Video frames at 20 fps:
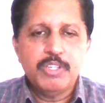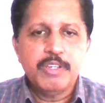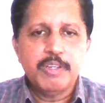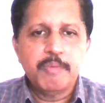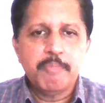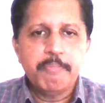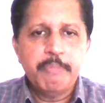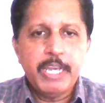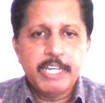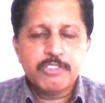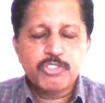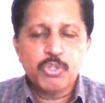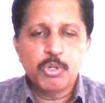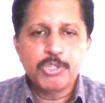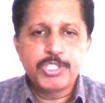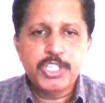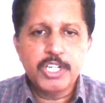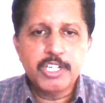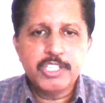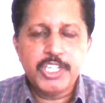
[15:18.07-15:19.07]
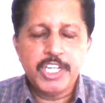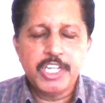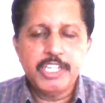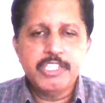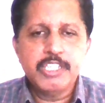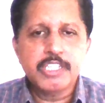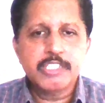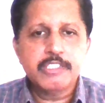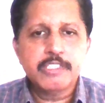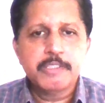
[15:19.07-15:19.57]
make social
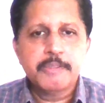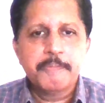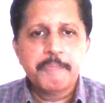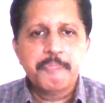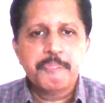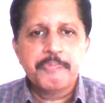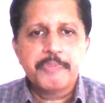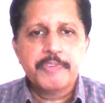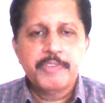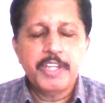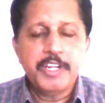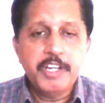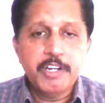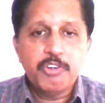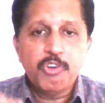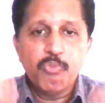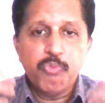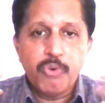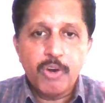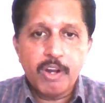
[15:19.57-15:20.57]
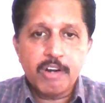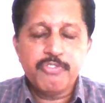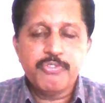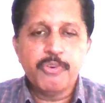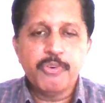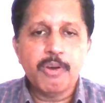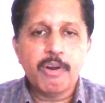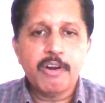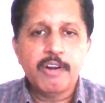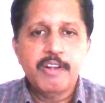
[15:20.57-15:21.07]
changes. They need to work
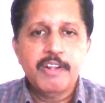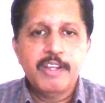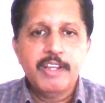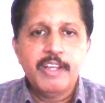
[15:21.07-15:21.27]
for